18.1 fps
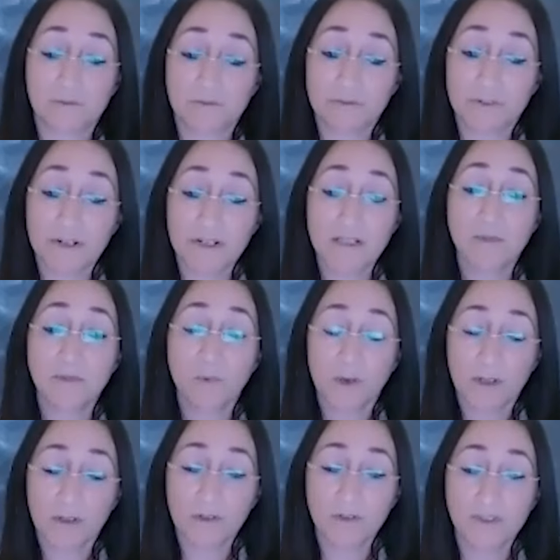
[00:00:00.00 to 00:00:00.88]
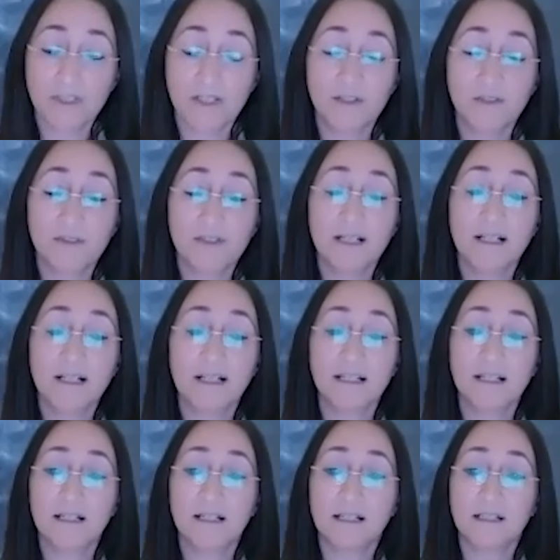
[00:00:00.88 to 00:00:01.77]
First, we're continuing the
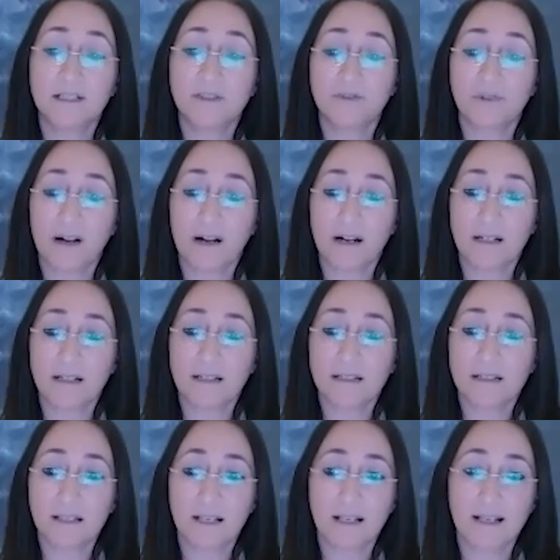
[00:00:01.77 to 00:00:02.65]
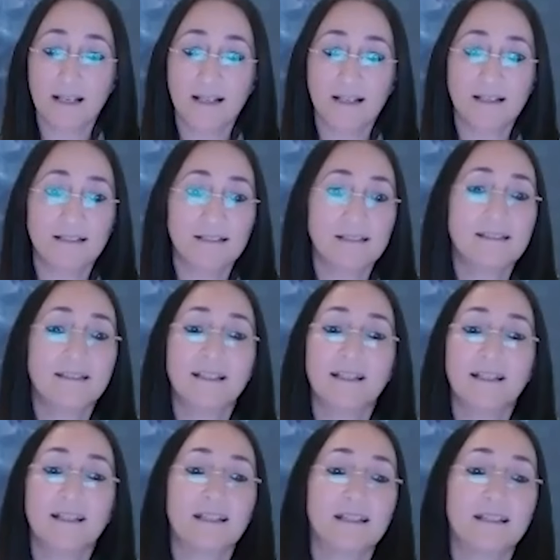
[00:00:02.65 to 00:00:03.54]
clinical trials, and
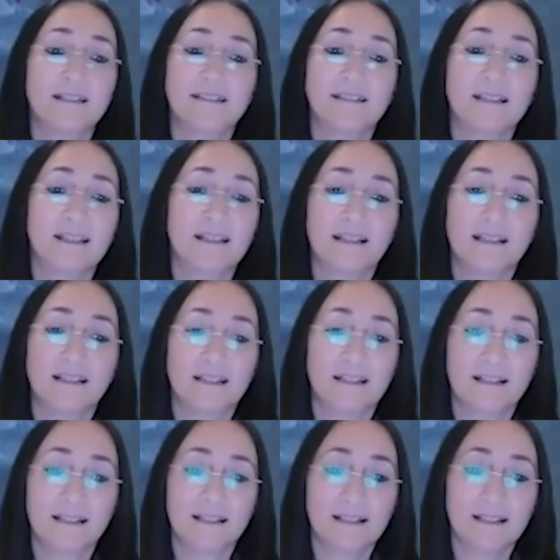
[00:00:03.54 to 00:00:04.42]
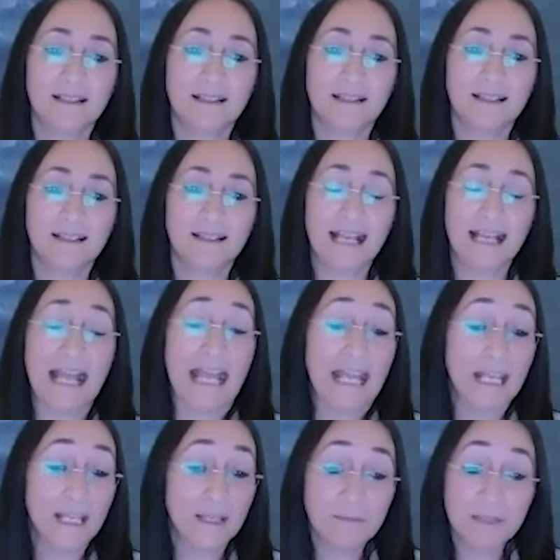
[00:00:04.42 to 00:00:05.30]
the, the uh,
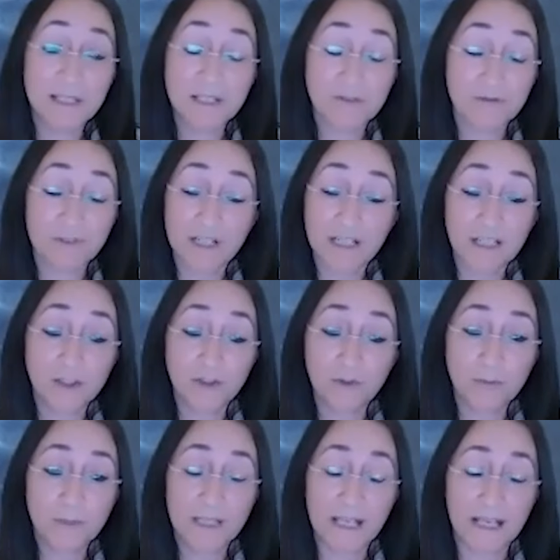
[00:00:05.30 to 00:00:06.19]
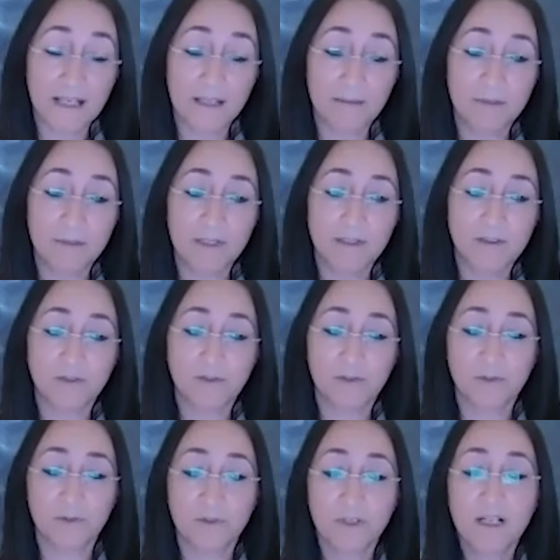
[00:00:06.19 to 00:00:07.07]
aim is really to be able
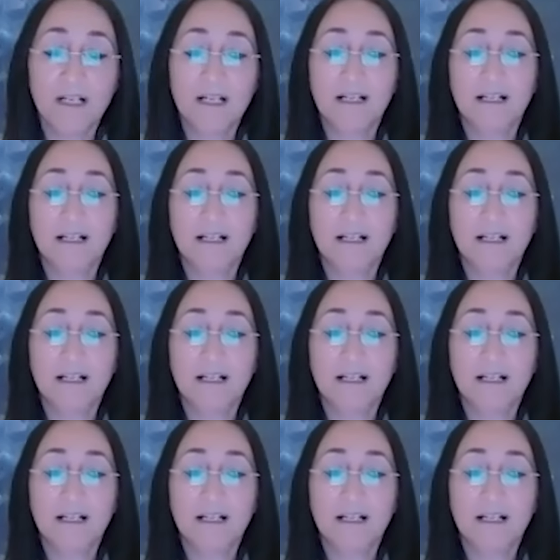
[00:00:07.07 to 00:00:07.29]
to